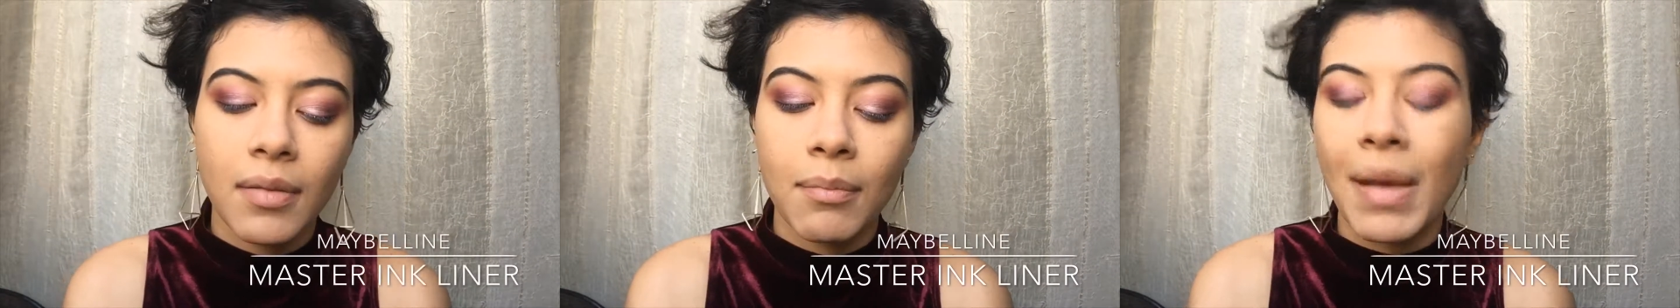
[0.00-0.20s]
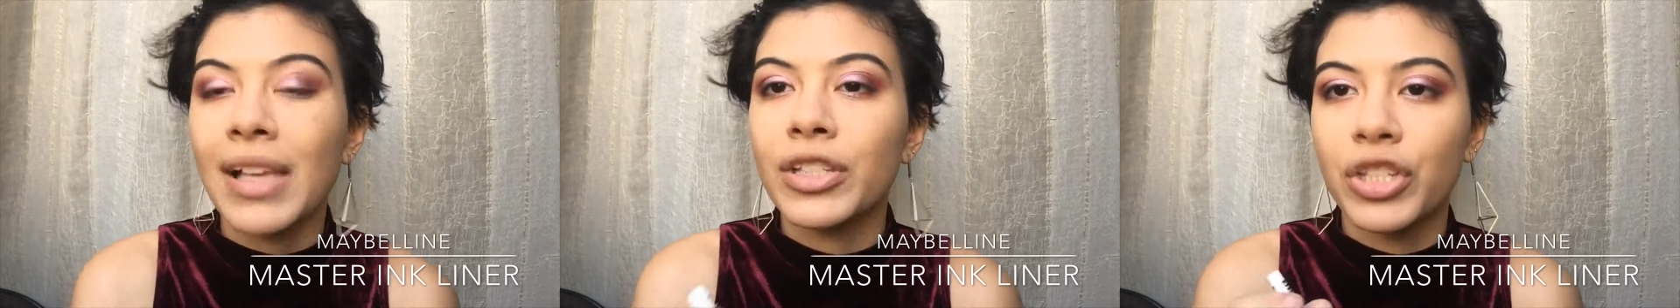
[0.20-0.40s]

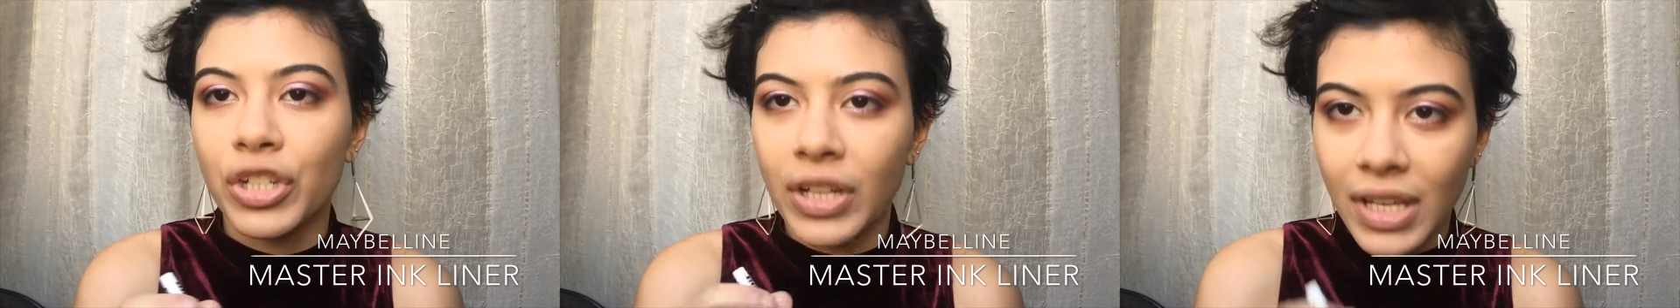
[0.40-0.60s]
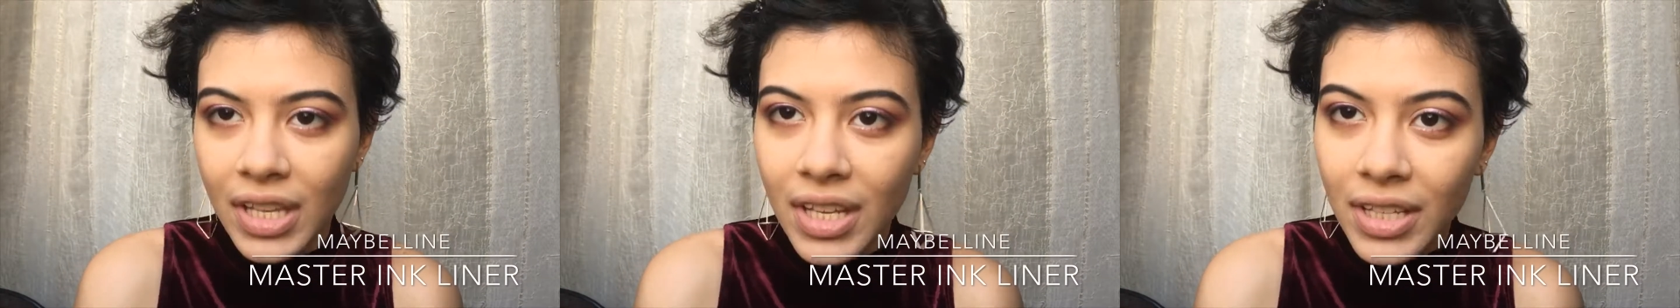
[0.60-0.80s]

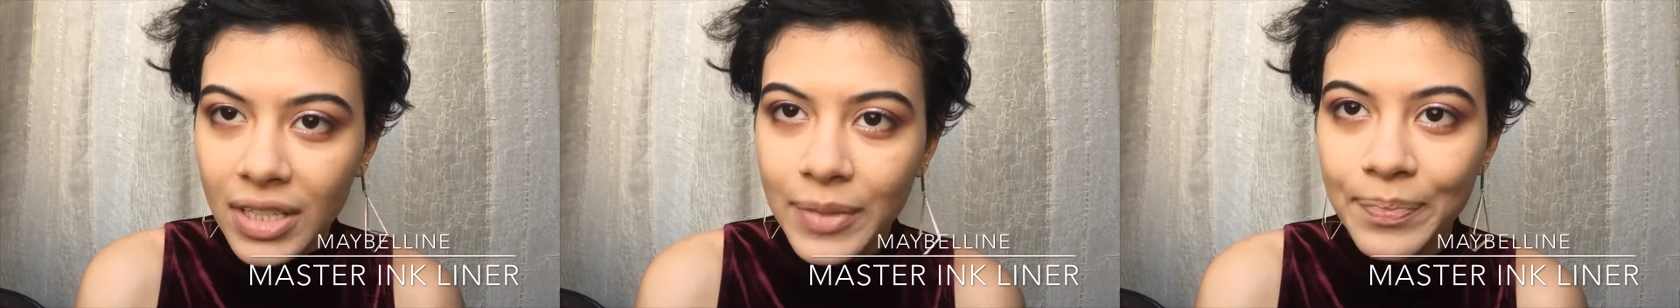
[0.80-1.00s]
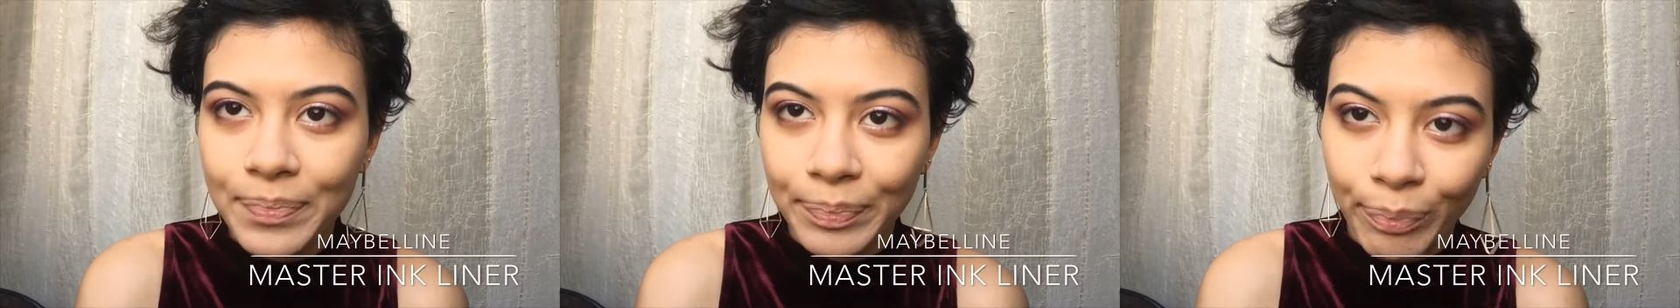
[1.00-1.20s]
Master Ink
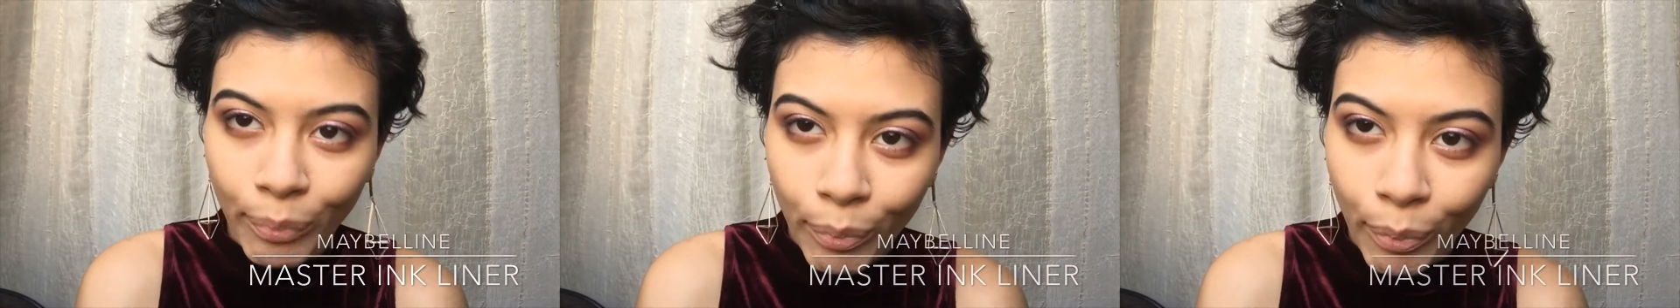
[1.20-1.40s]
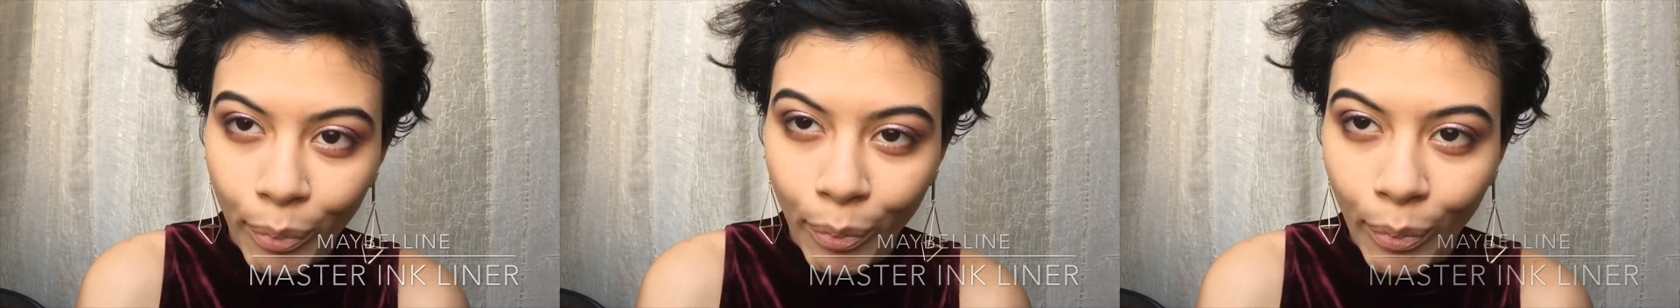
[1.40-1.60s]

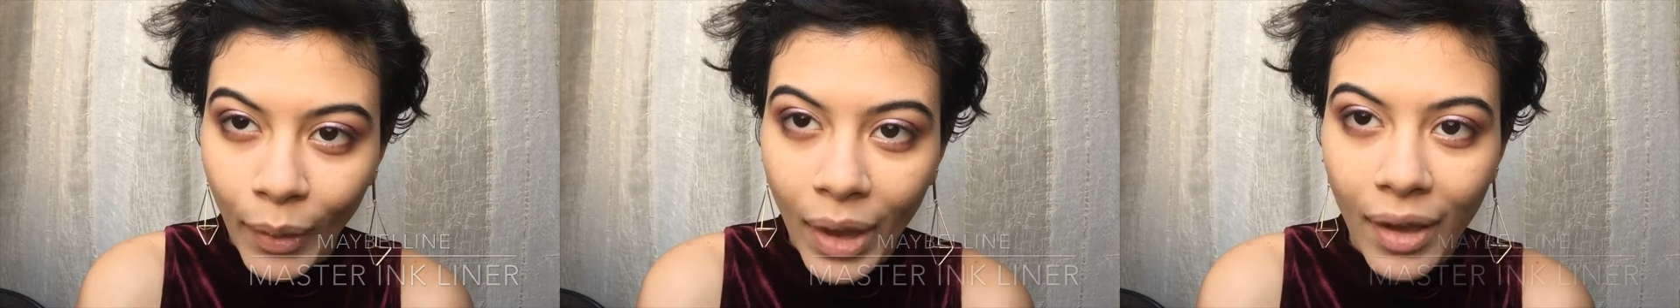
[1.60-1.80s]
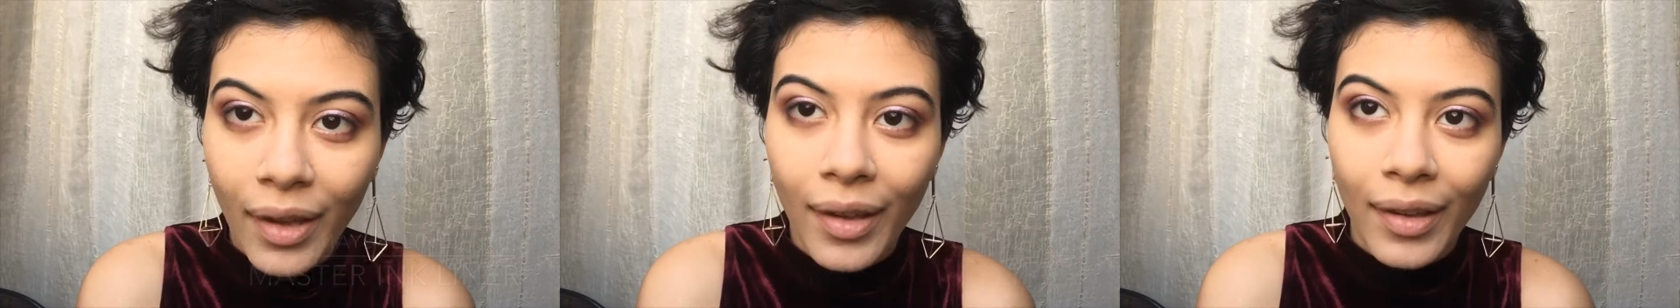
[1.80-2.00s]

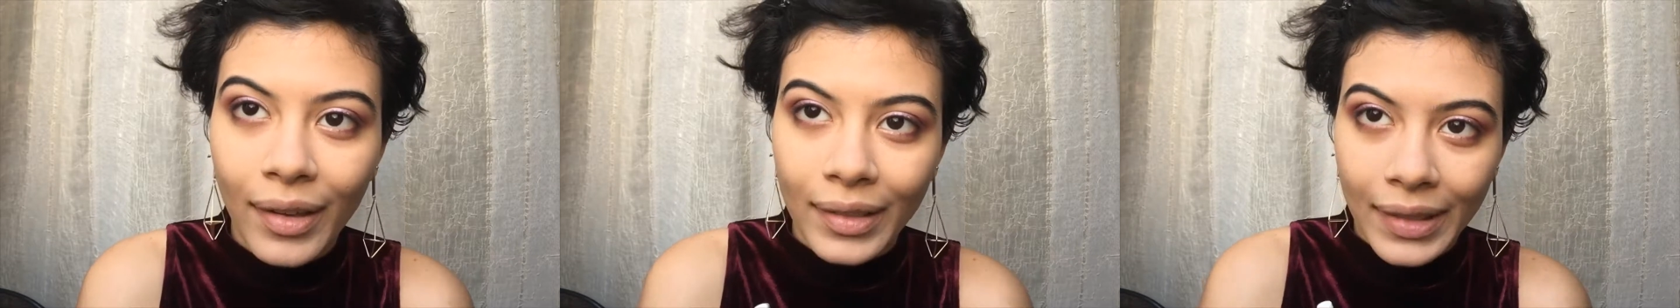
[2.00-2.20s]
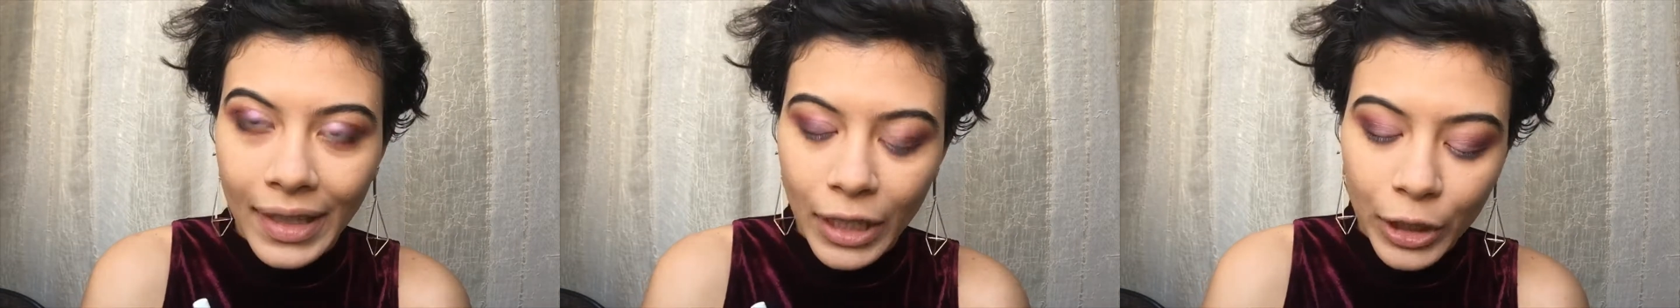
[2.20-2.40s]

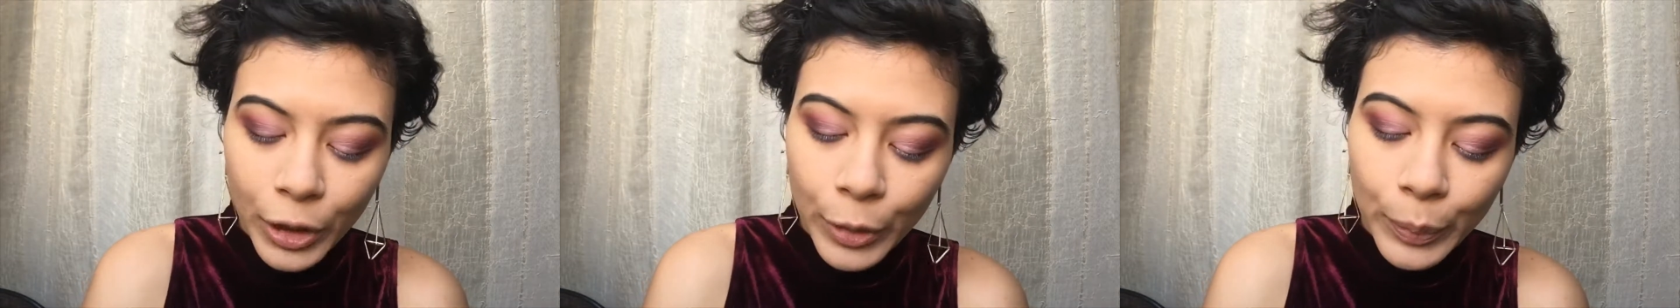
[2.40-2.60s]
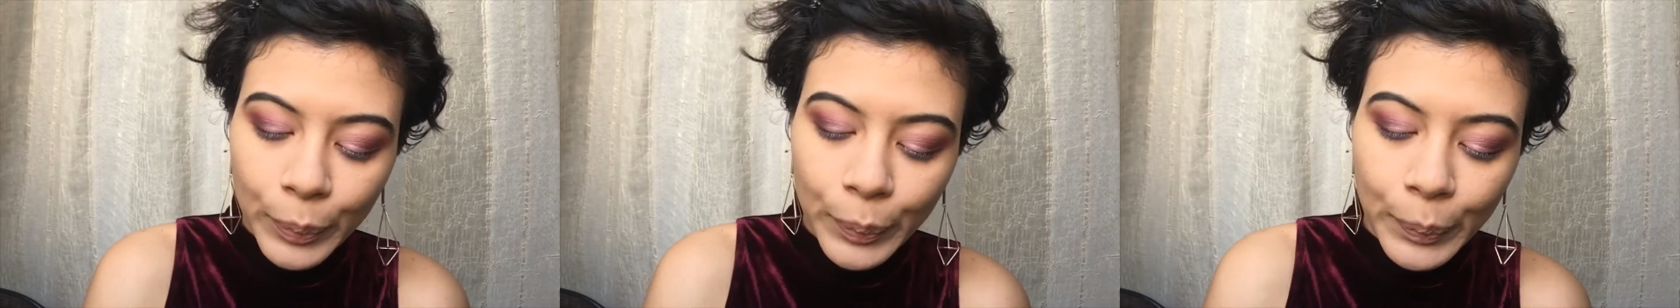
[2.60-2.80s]
liner.